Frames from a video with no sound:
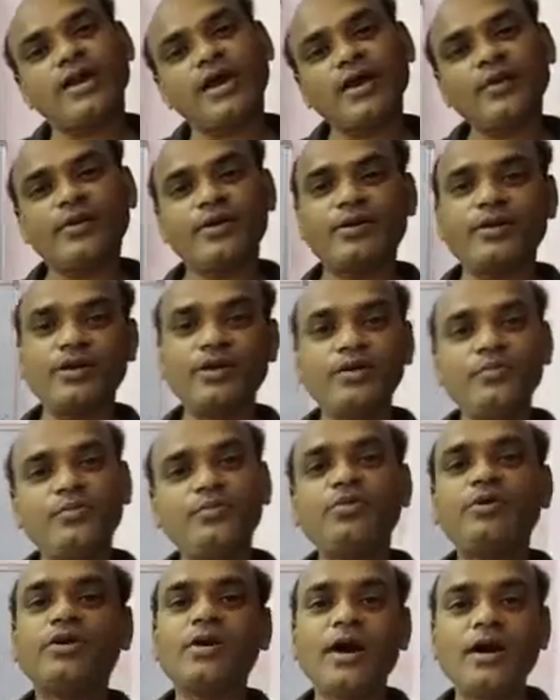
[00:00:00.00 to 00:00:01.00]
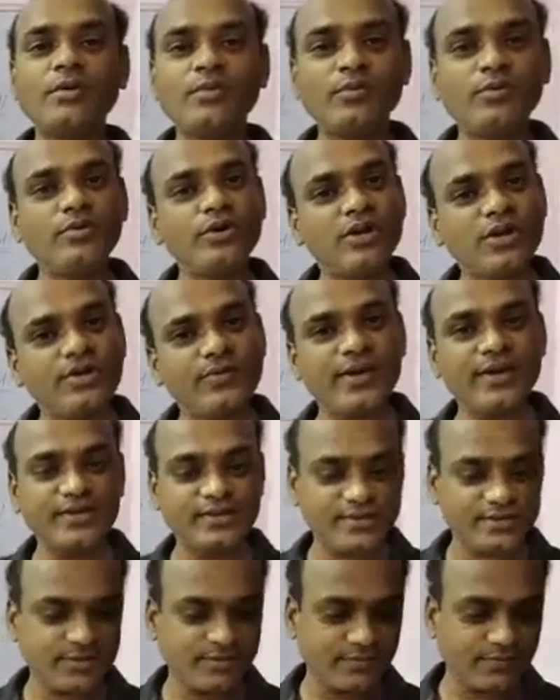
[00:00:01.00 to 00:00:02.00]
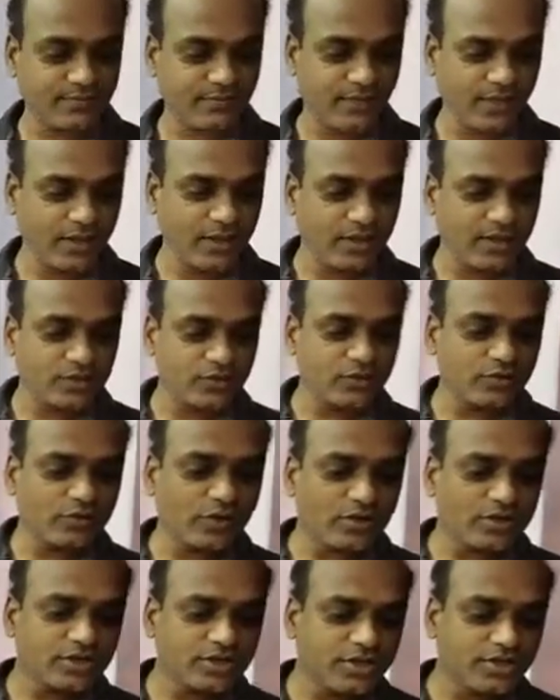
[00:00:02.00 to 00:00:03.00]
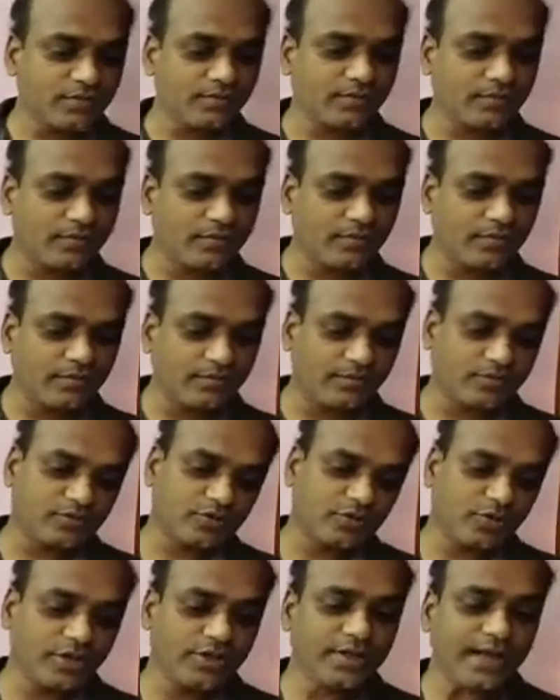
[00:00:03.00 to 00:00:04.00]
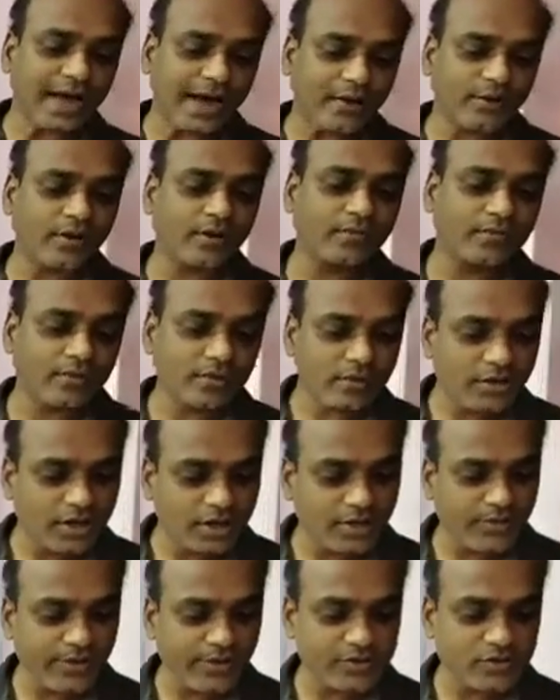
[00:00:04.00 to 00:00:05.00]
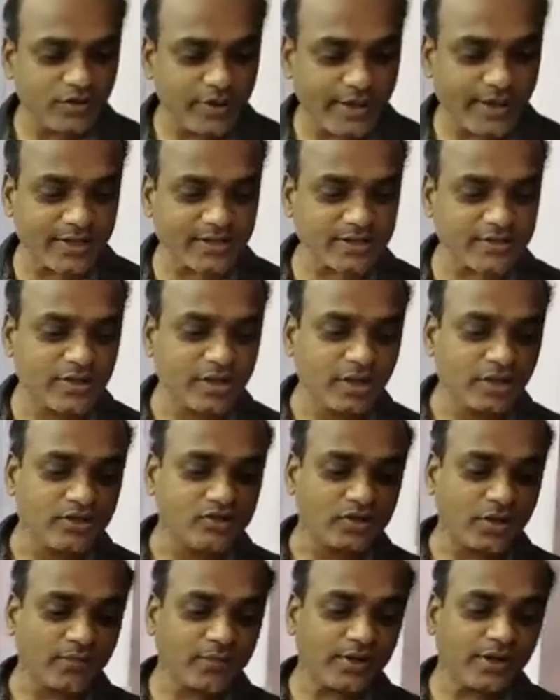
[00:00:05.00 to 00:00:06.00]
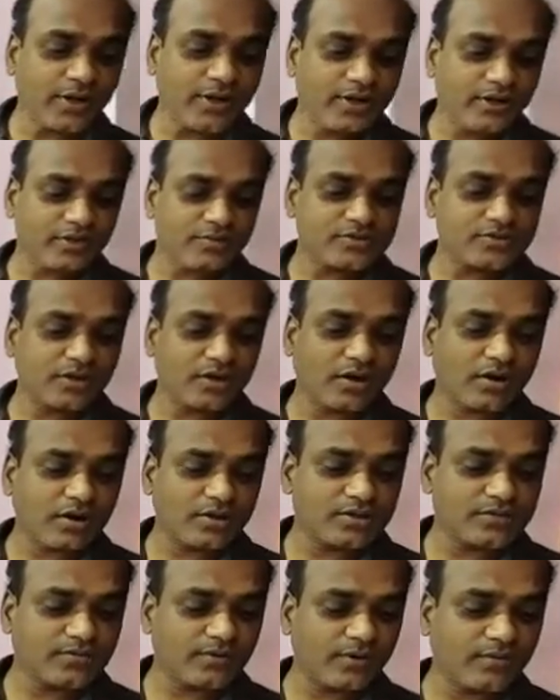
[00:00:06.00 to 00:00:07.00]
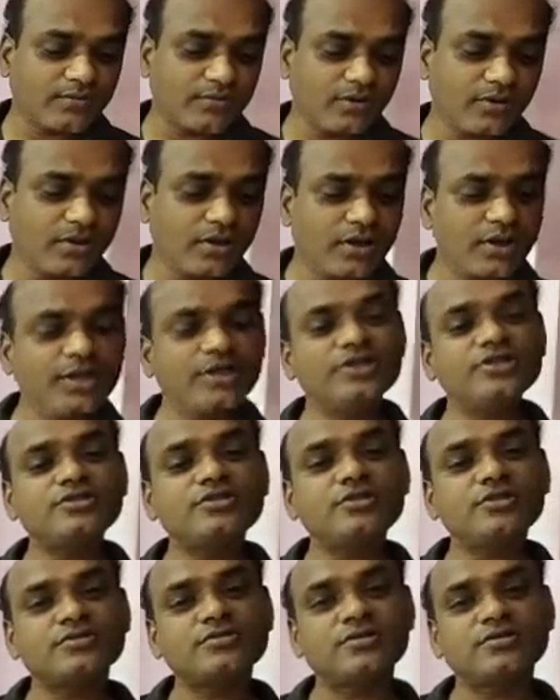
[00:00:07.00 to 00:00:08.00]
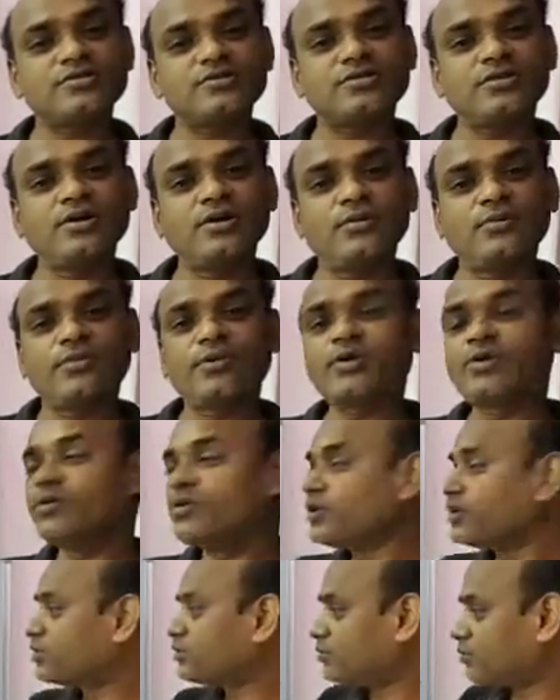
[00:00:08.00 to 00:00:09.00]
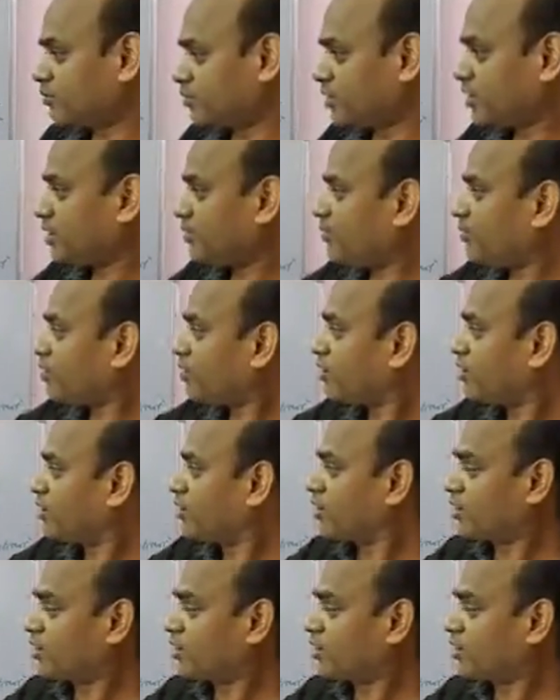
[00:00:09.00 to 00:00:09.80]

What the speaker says: header, input or output device. So in the header of the device, whereas software interrupts occurs from the instructions. But whenever